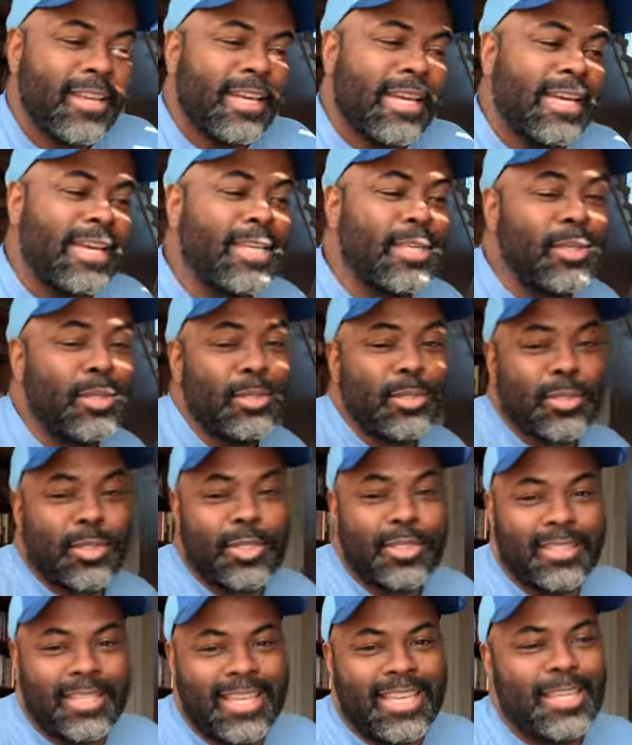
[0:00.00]
He used
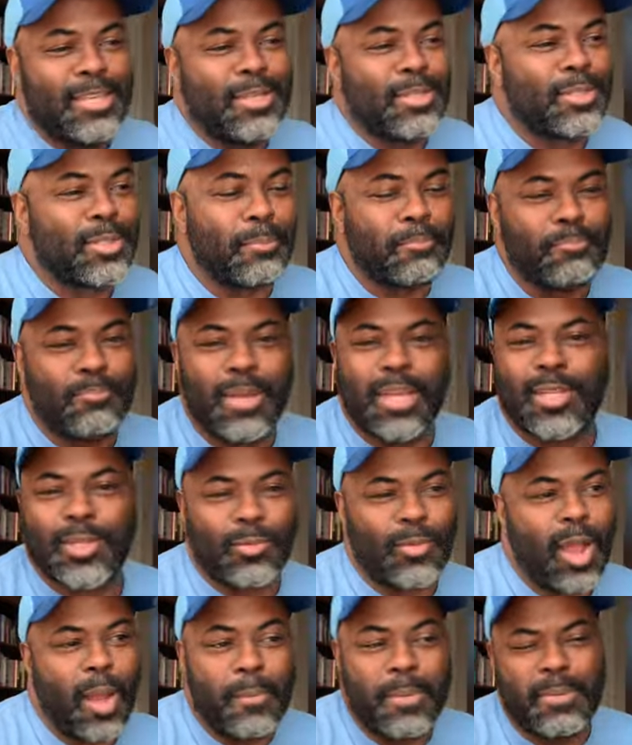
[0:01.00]
to he used to mess
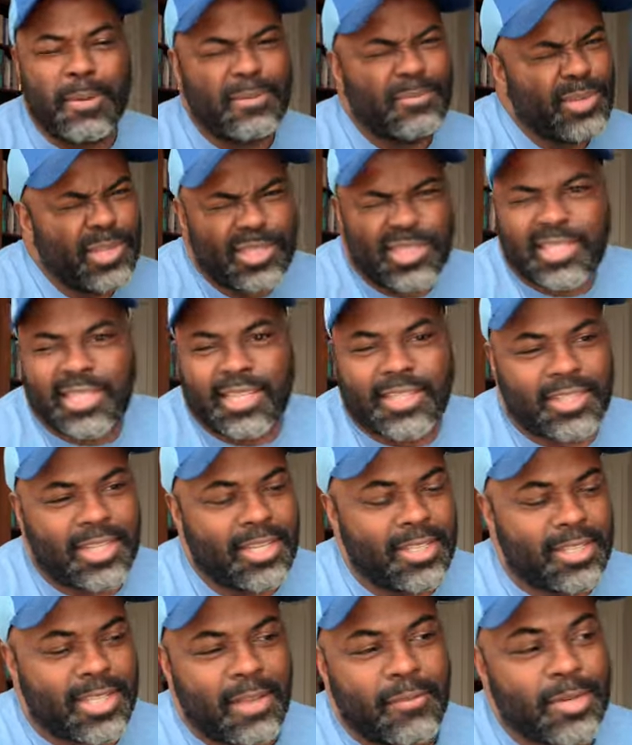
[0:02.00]
around. We, we was
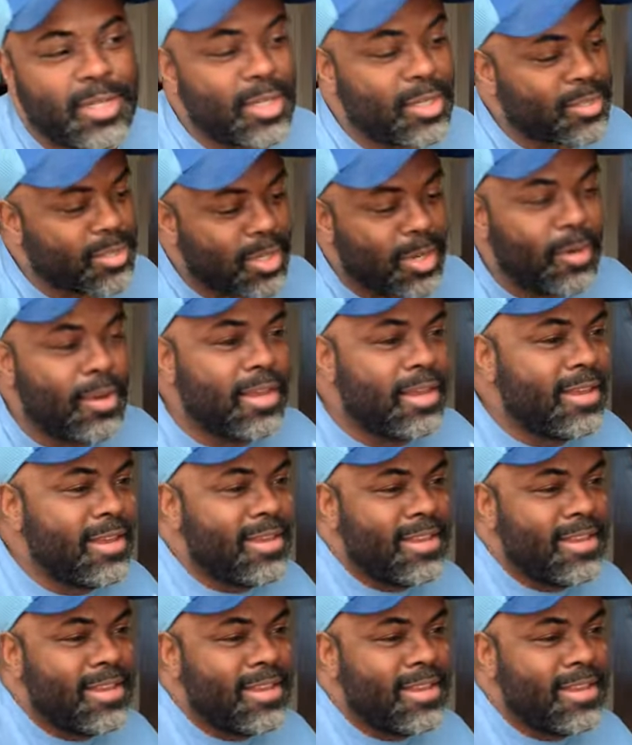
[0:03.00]
16, 17 years old.